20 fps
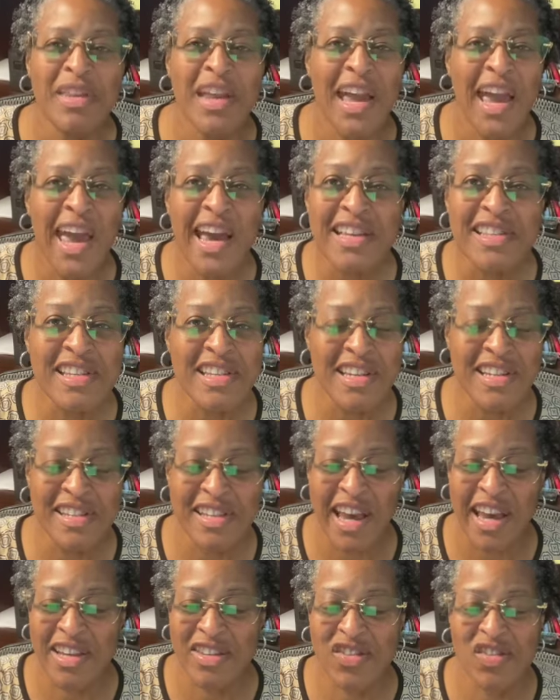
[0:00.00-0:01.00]
Exodus
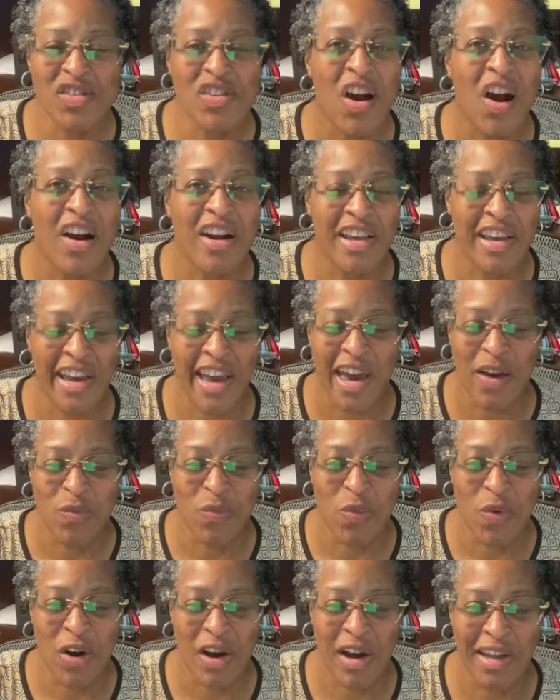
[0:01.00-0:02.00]
8, starting at
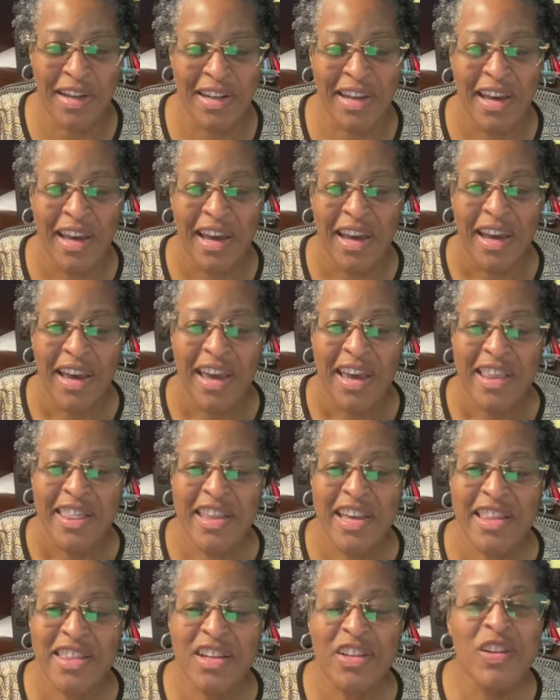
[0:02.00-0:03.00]
1.
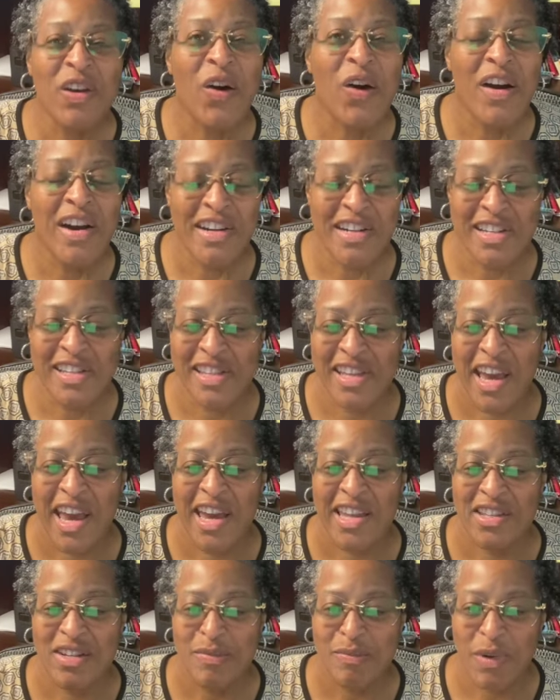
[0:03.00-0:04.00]
Then the Lord
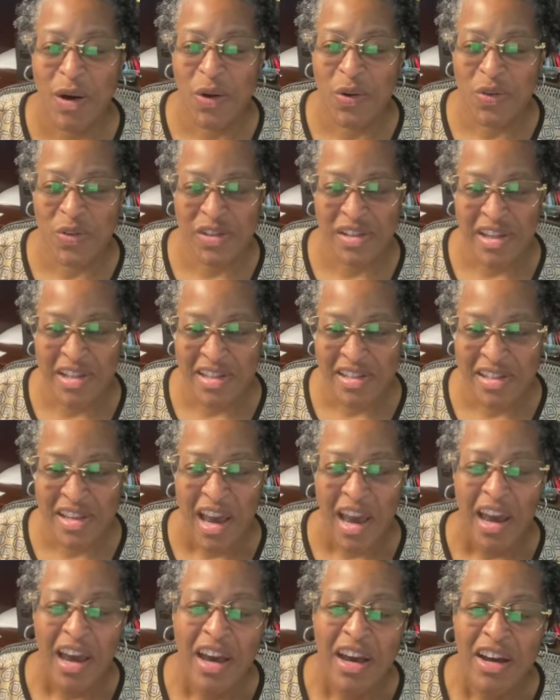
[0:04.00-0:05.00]
said to Moses,
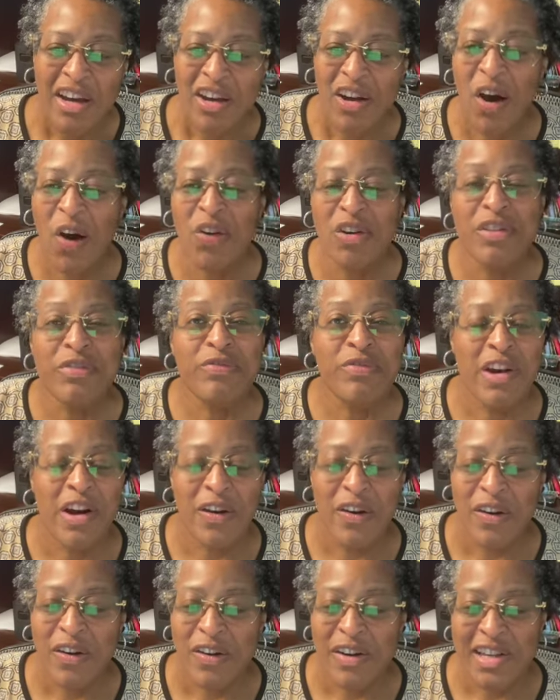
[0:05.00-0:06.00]
Go to
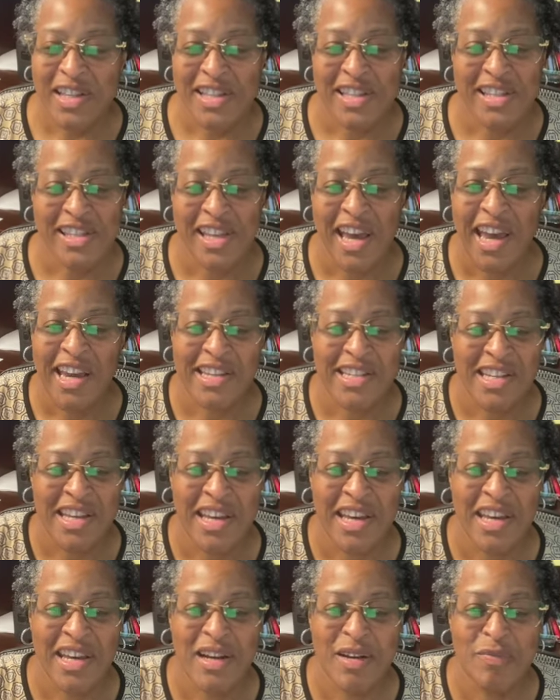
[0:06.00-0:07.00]
Pharaoh and say to
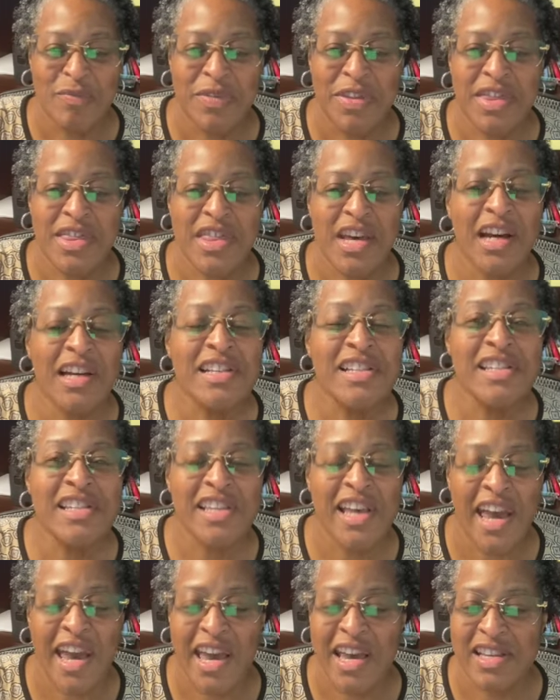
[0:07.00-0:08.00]
him, Thus
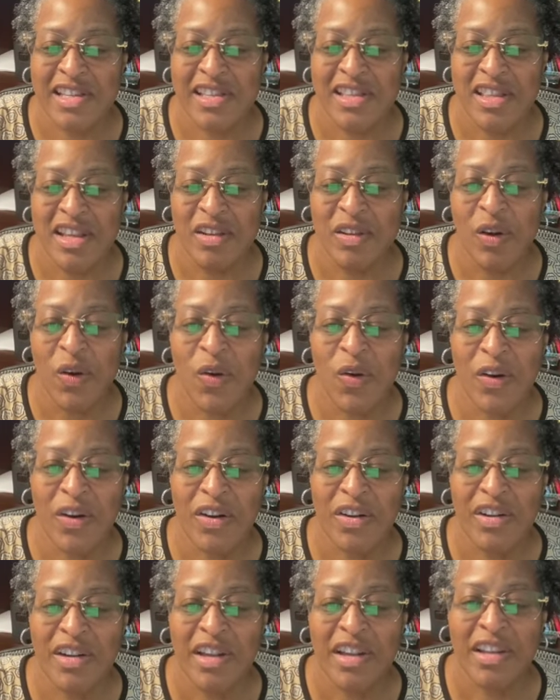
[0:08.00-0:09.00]
says the
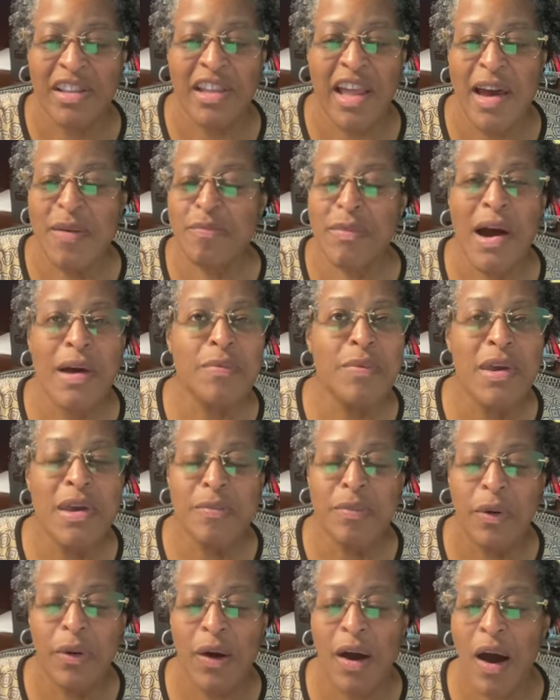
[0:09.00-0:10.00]
Lord, let my
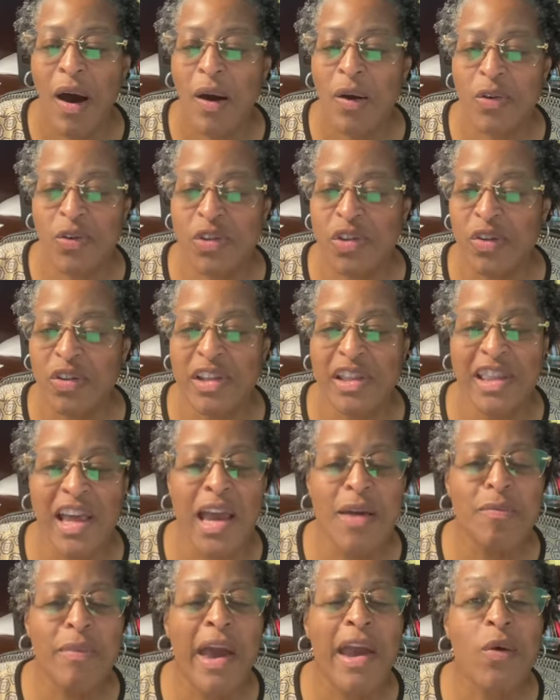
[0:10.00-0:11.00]
people go so that
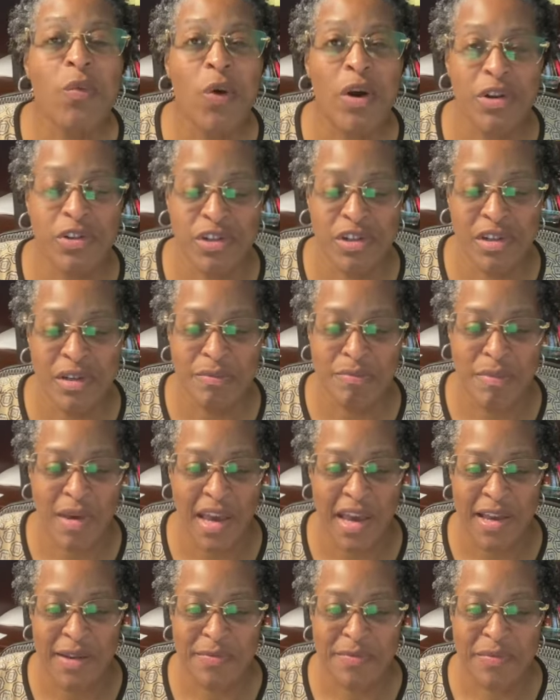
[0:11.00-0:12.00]
they may worship
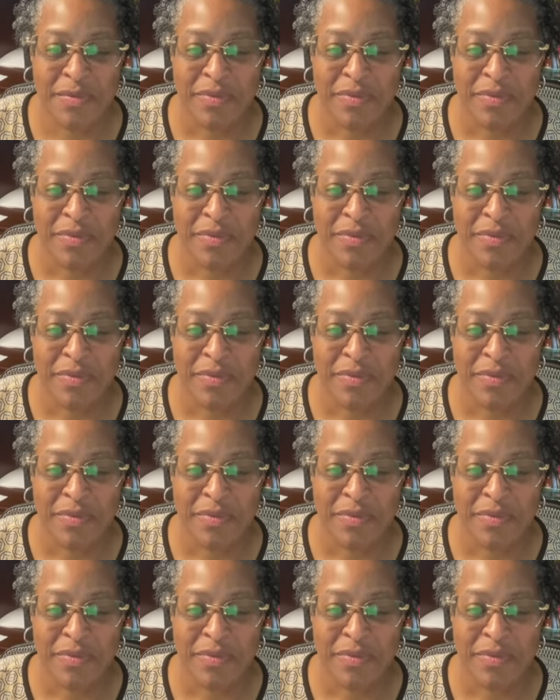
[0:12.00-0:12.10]
me.